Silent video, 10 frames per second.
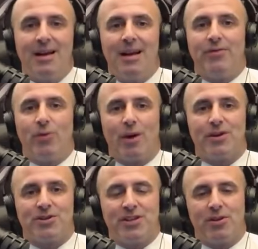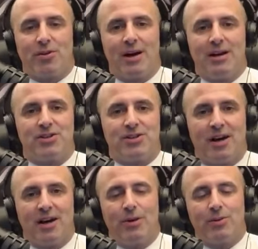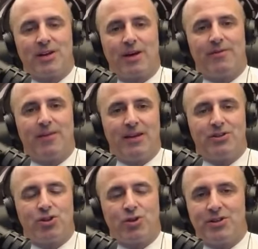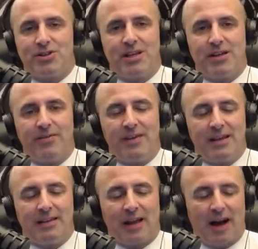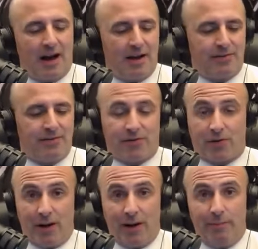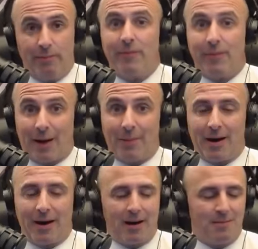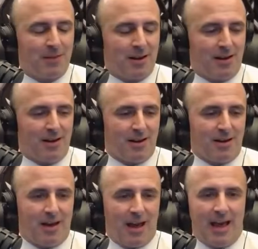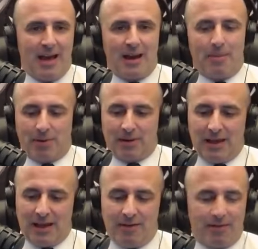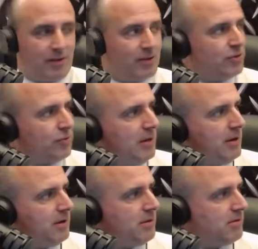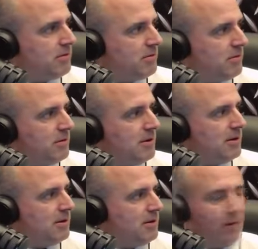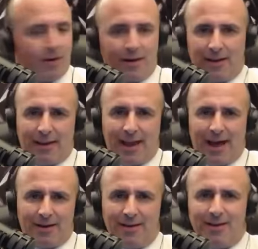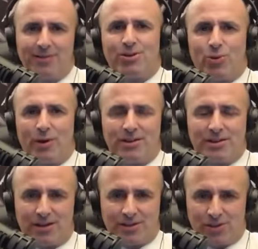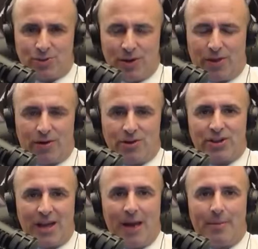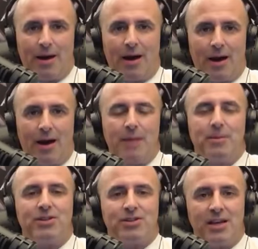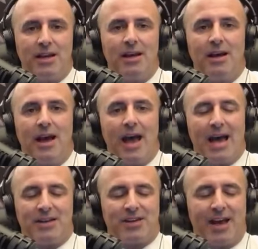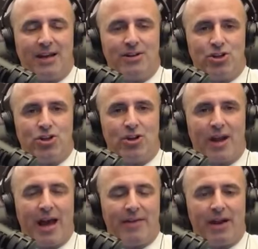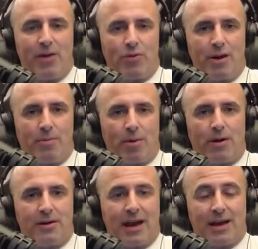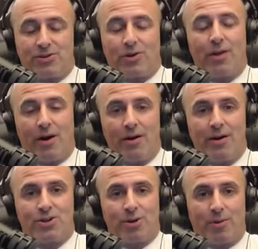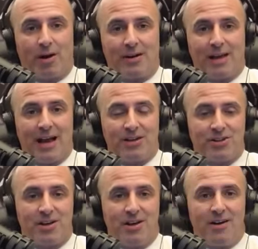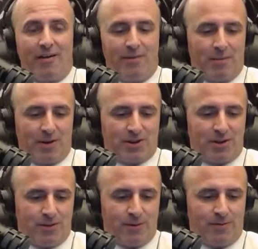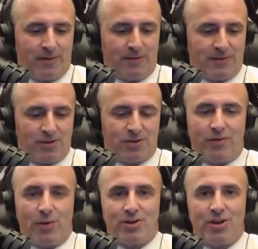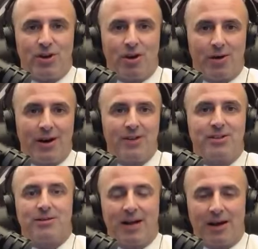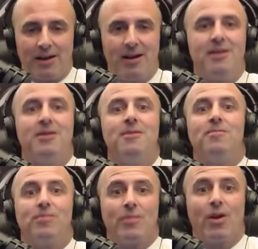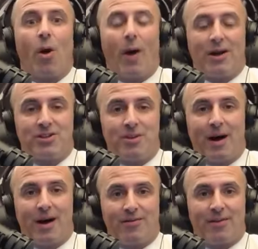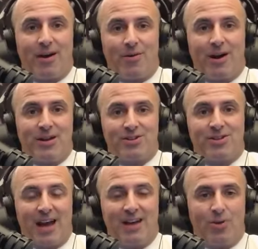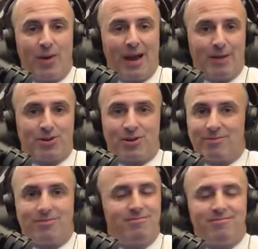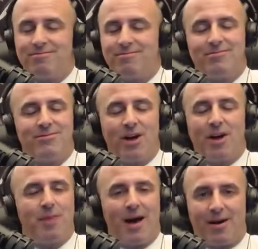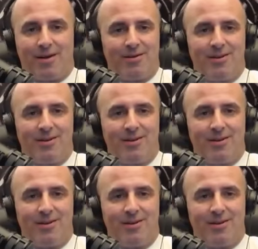If you want to see the race, uh, it was on Fans Choice TV live, free, I might add. And I believe this week, looking on the calendar, I think it's the 26th this week, Thursday. M- uh, NBC SN should have a rebroadcast or their initial broadcast of the Musket 250. So if you want to see a good race, I'll tell you, go watch the modified race at New Hampshire none better.